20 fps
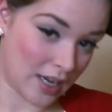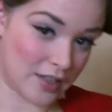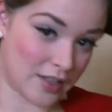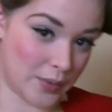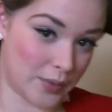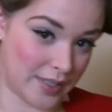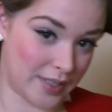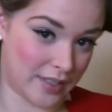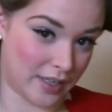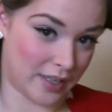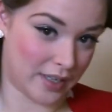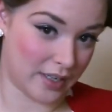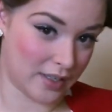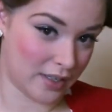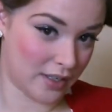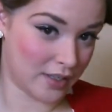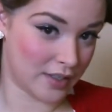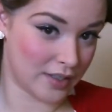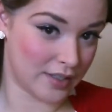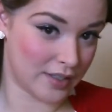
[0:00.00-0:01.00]
and twist it
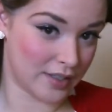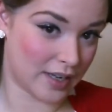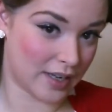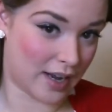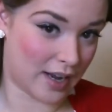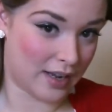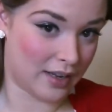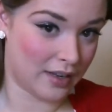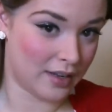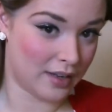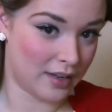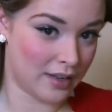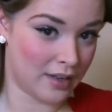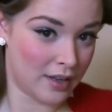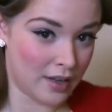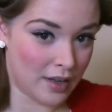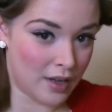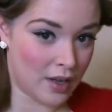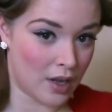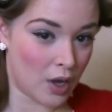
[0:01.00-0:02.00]
just to kind of
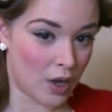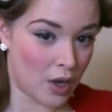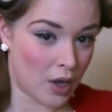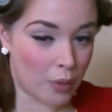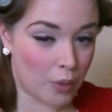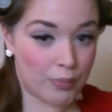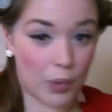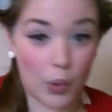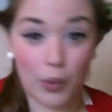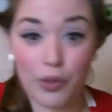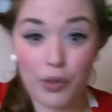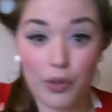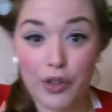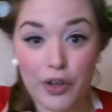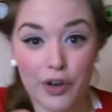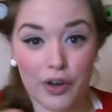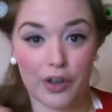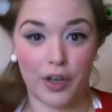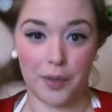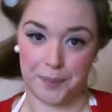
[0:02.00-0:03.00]
mold the
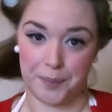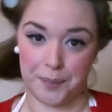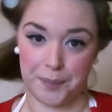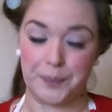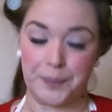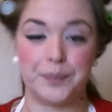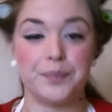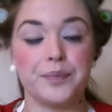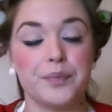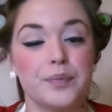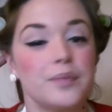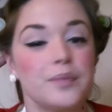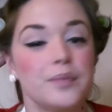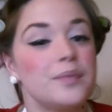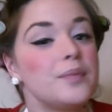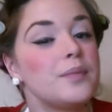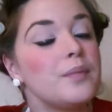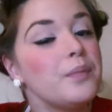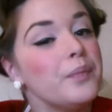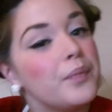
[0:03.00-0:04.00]
curl.
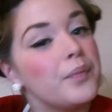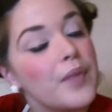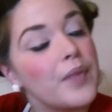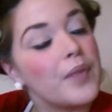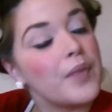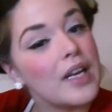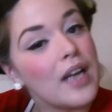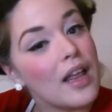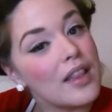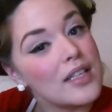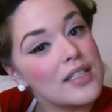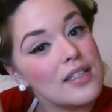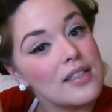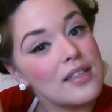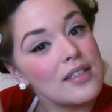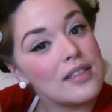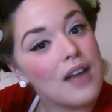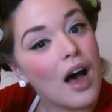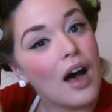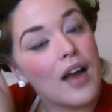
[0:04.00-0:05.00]
Now this
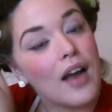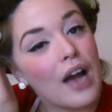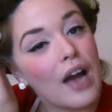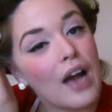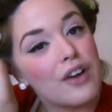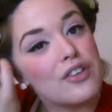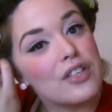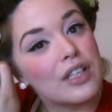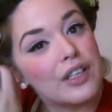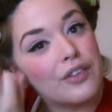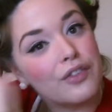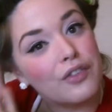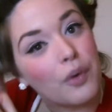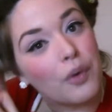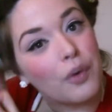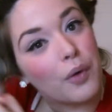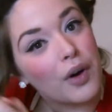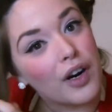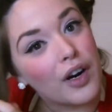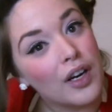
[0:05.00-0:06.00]
is not actually
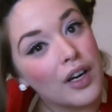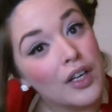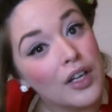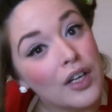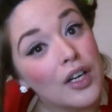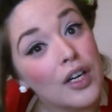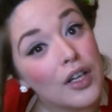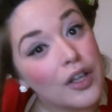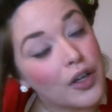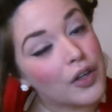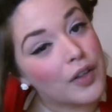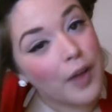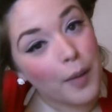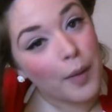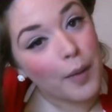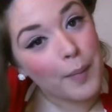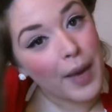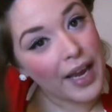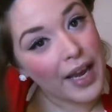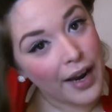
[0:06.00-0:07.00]
for
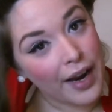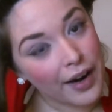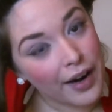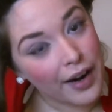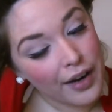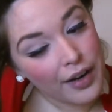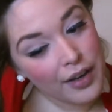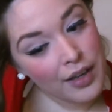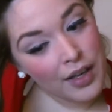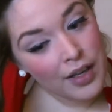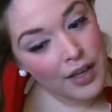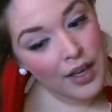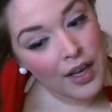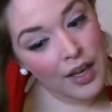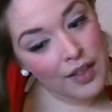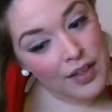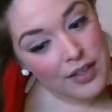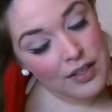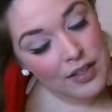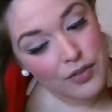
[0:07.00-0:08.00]
curling my hair.
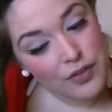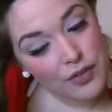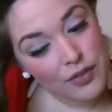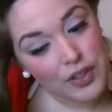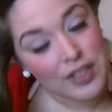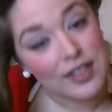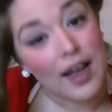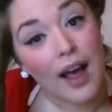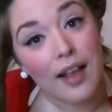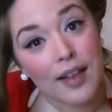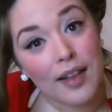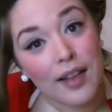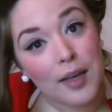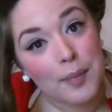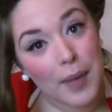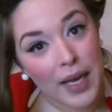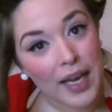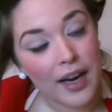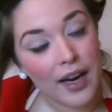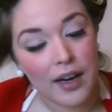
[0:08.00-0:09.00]
This is for styling
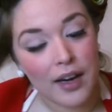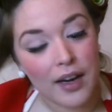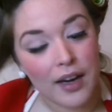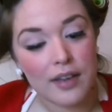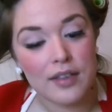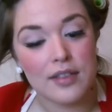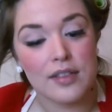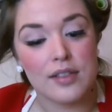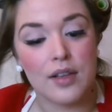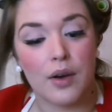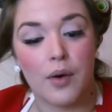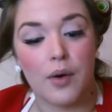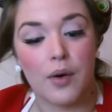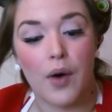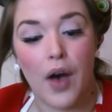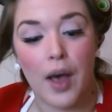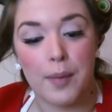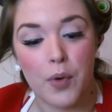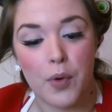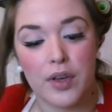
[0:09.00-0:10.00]
my hair. So
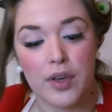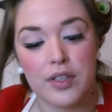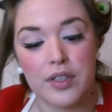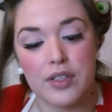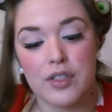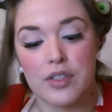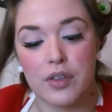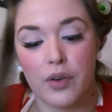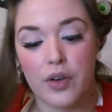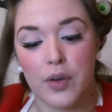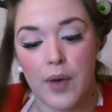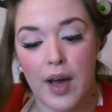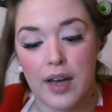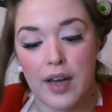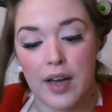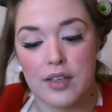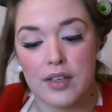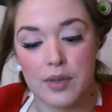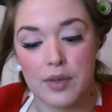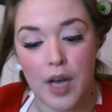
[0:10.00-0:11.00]
I'm going to show you
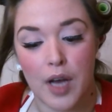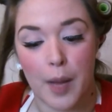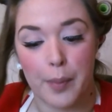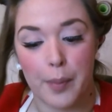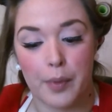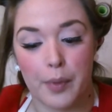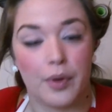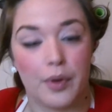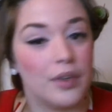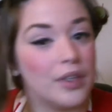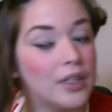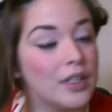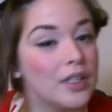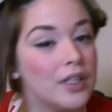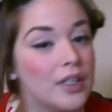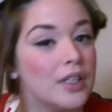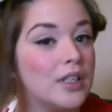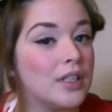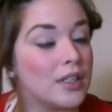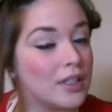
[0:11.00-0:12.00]
how to do a couple of
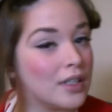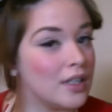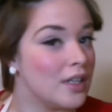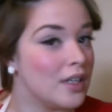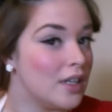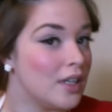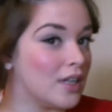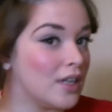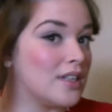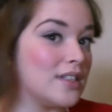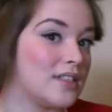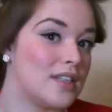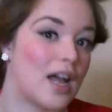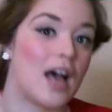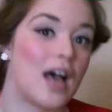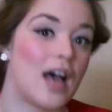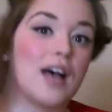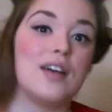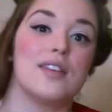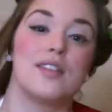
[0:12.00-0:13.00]

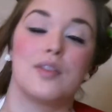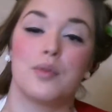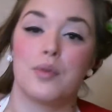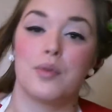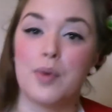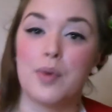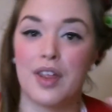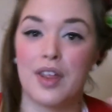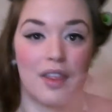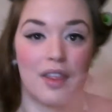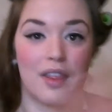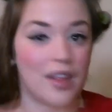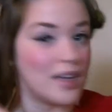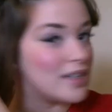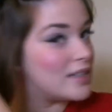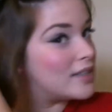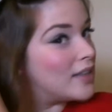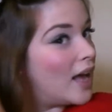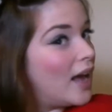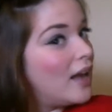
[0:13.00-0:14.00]
styles with
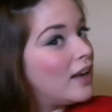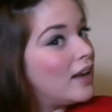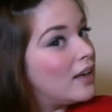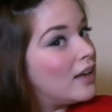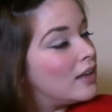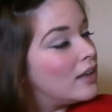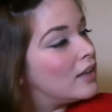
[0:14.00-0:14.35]
this set.